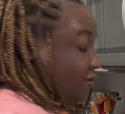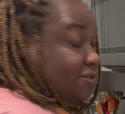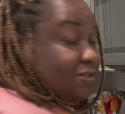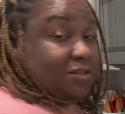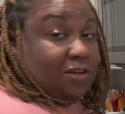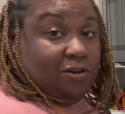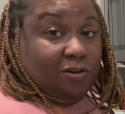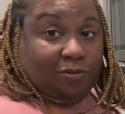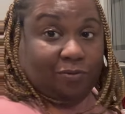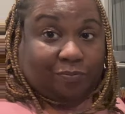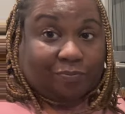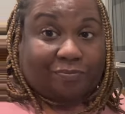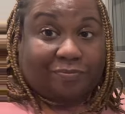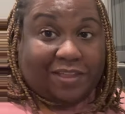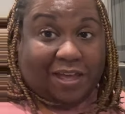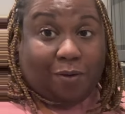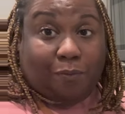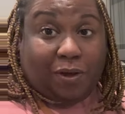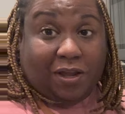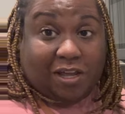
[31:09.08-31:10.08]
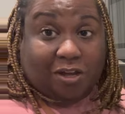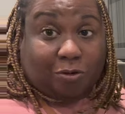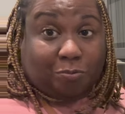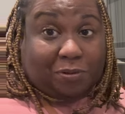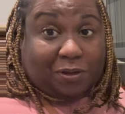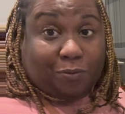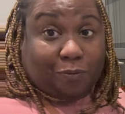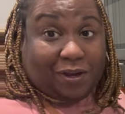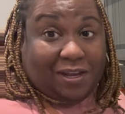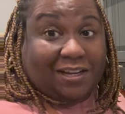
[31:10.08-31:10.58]
So that way it'll
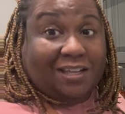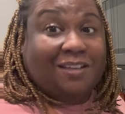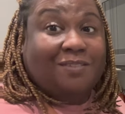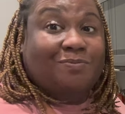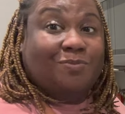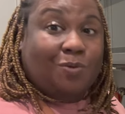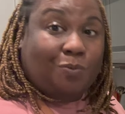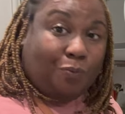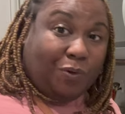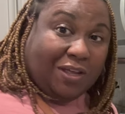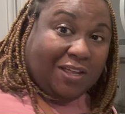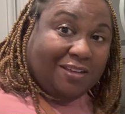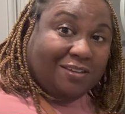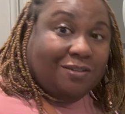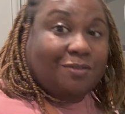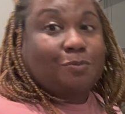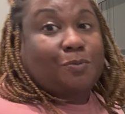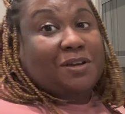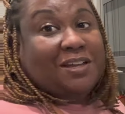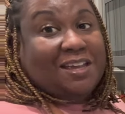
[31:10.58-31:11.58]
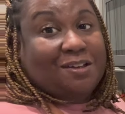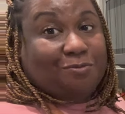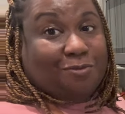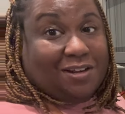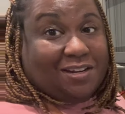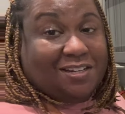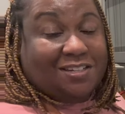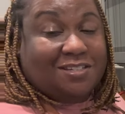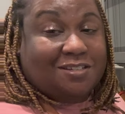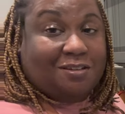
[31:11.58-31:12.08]
be ready when we get
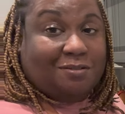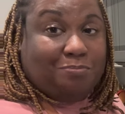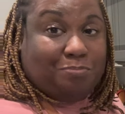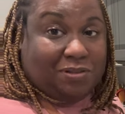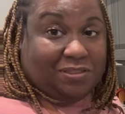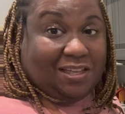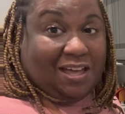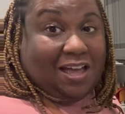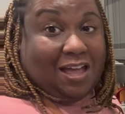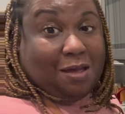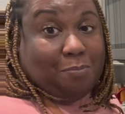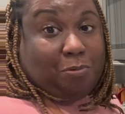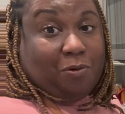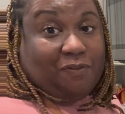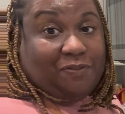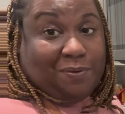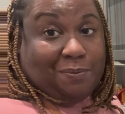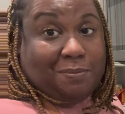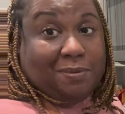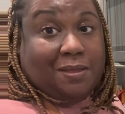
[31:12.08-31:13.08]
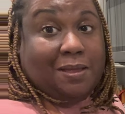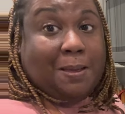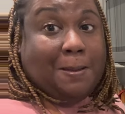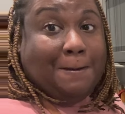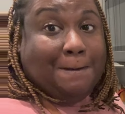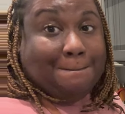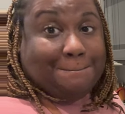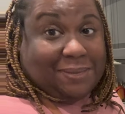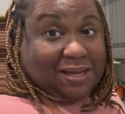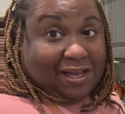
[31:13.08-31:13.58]
ready to put the apple
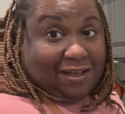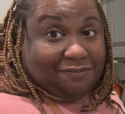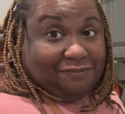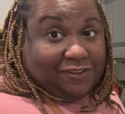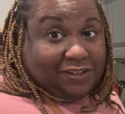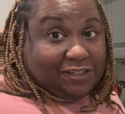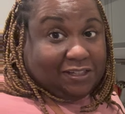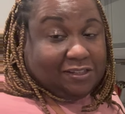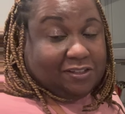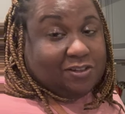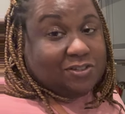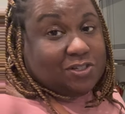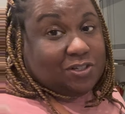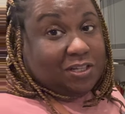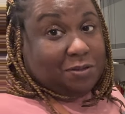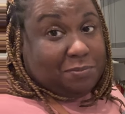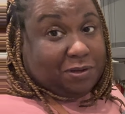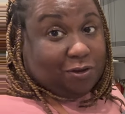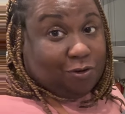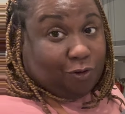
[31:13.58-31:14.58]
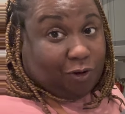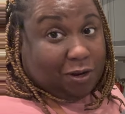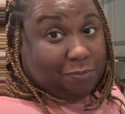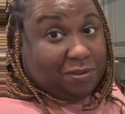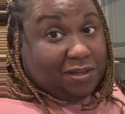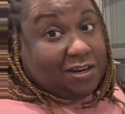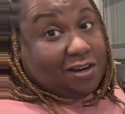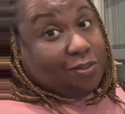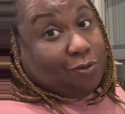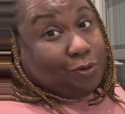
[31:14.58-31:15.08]
pie filling there. So let me go grab
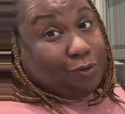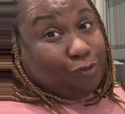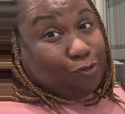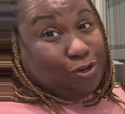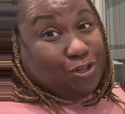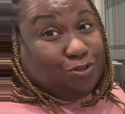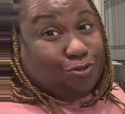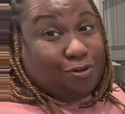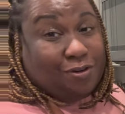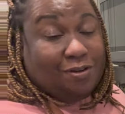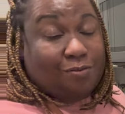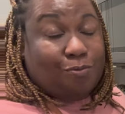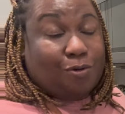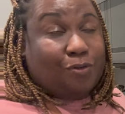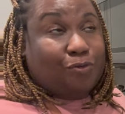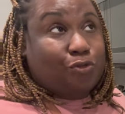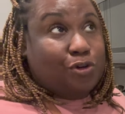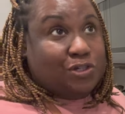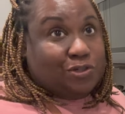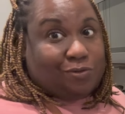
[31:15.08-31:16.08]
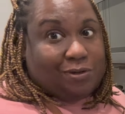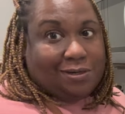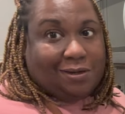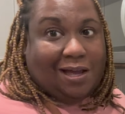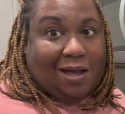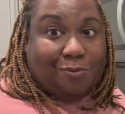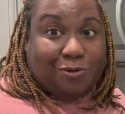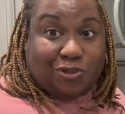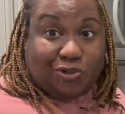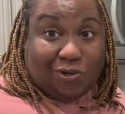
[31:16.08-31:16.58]
that out of the refrigerator.
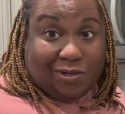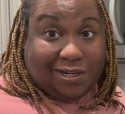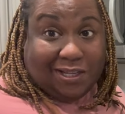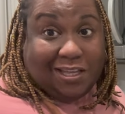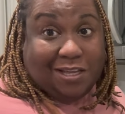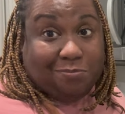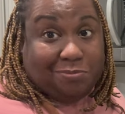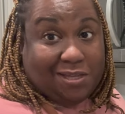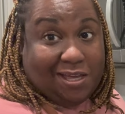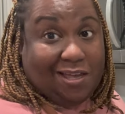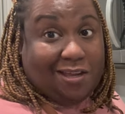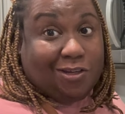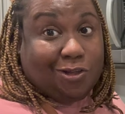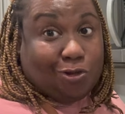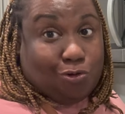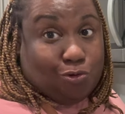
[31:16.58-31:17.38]
I was trying to keep that